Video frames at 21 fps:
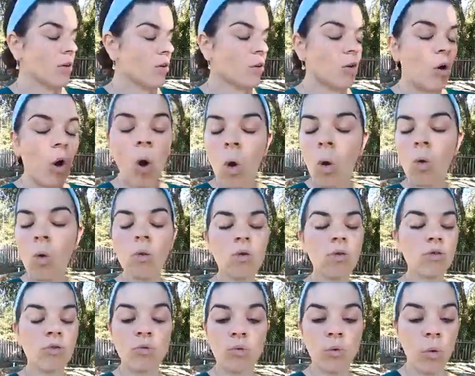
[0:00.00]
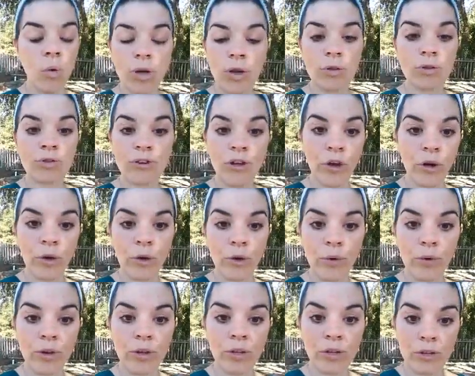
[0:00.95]
cold royal
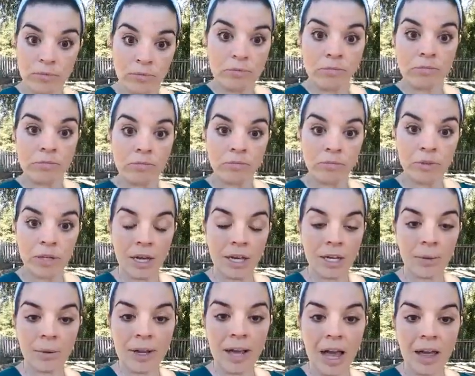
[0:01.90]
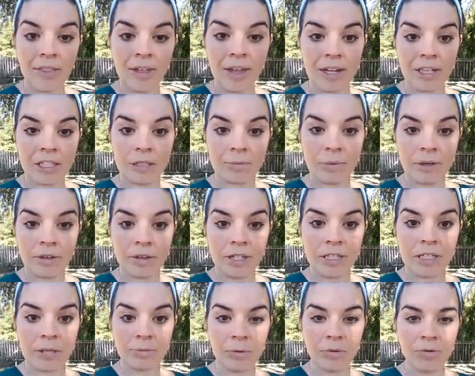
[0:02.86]
toad? Anyone had that
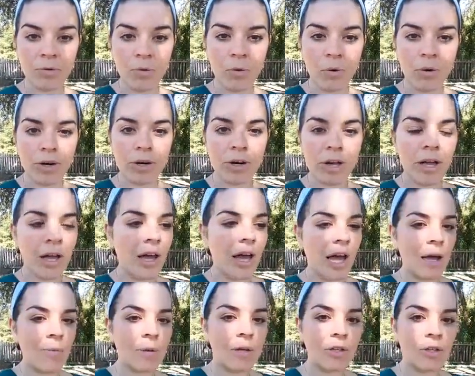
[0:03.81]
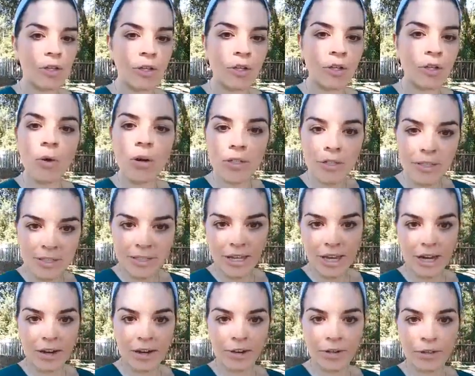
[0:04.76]
experience before? I mean, you are
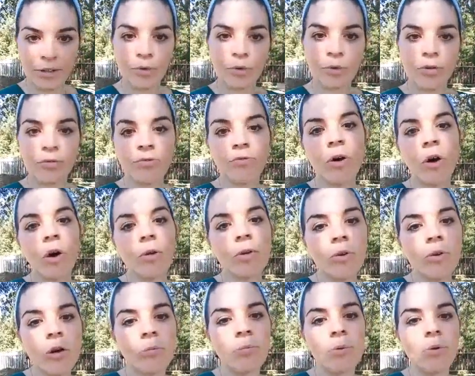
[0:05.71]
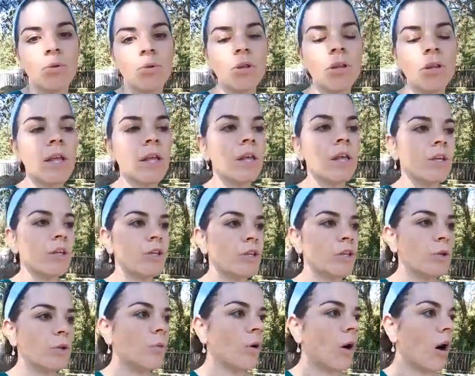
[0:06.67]
scared, you are vulnerable,
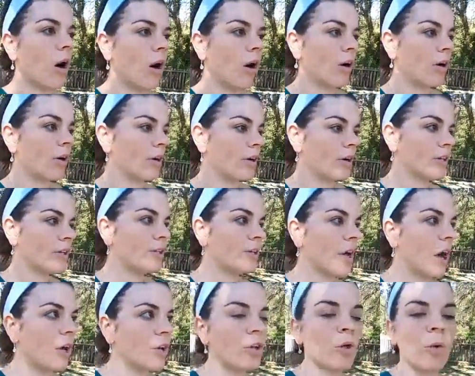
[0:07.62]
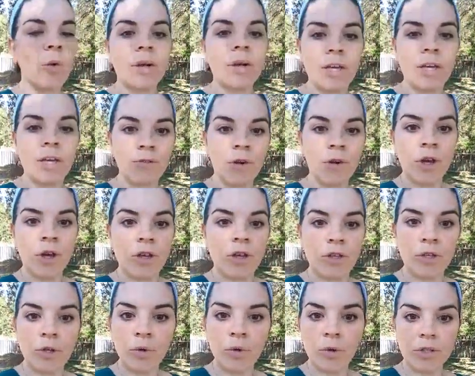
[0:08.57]
you are not knowing if
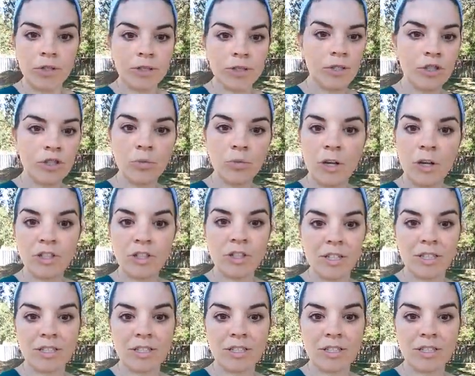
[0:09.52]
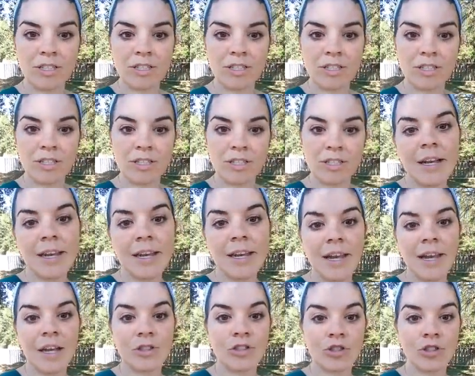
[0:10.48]
your situation is
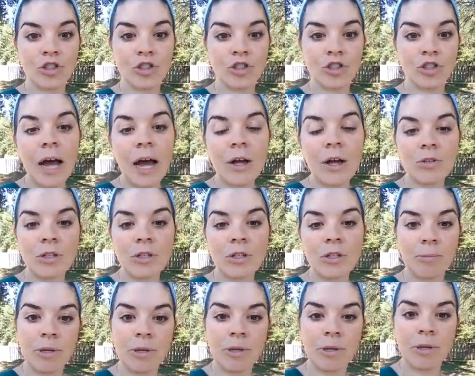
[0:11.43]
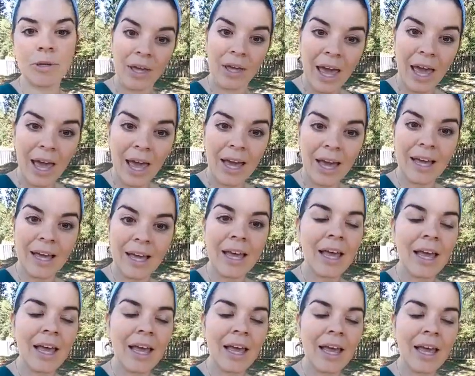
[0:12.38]
life-threatening, is your child going to be okay?
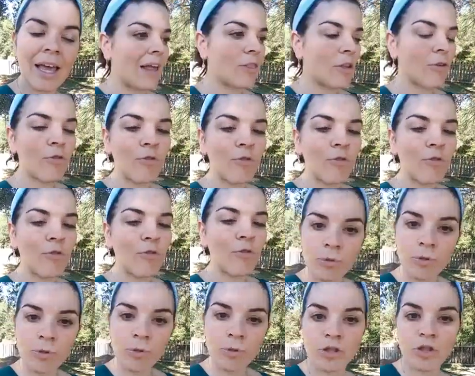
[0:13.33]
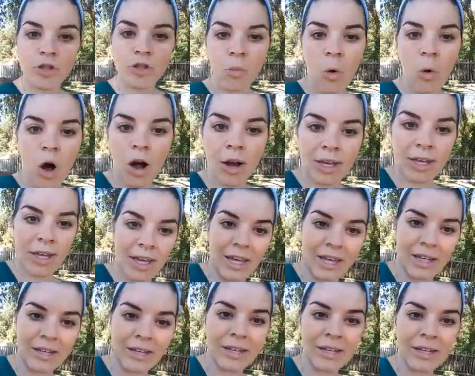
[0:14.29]
And the first person to walk
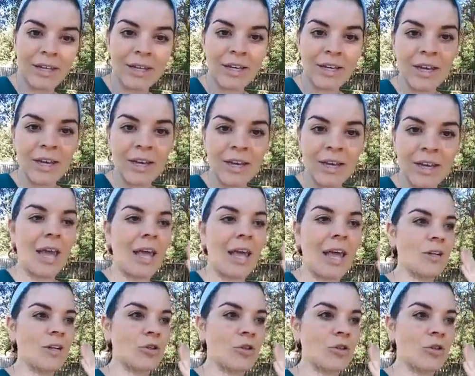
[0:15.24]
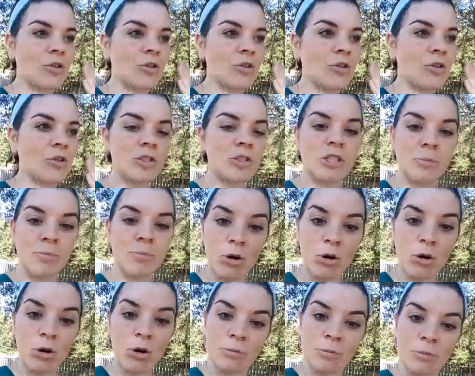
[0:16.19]
in and greet you is
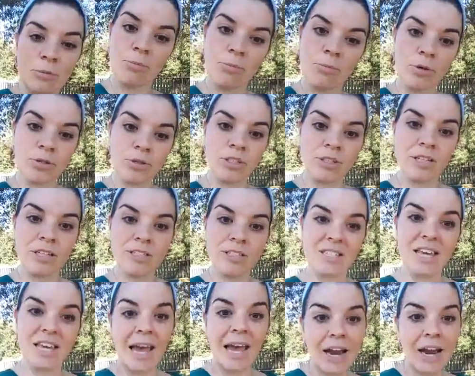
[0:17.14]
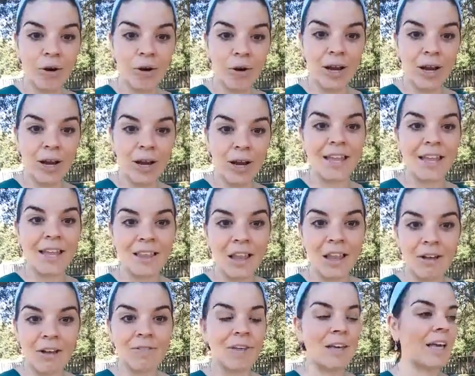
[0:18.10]
supposed to be the person that's caring
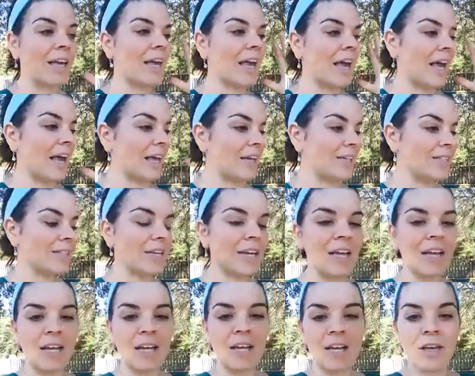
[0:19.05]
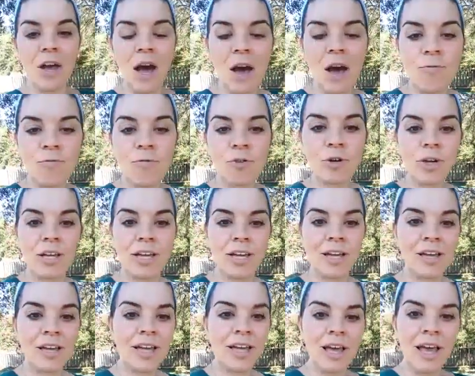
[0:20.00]
and loving and
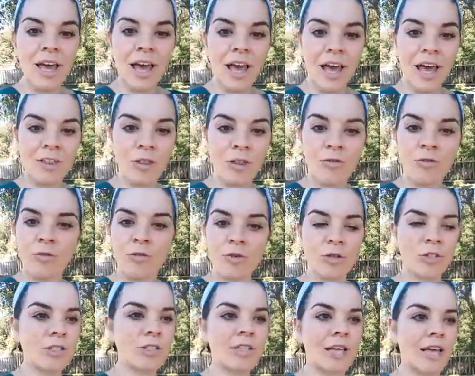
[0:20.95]
comforting, and the first